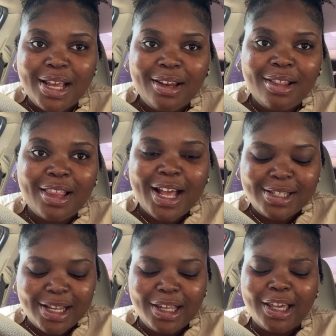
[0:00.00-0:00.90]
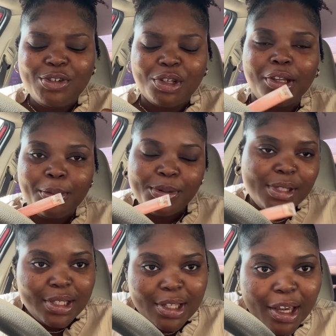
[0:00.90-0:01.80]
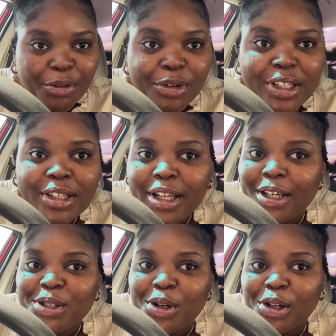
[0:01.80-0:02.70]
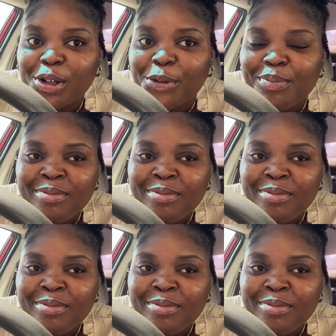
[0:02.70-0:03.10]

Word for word: and it lasts and it gives your lips this like really nice color.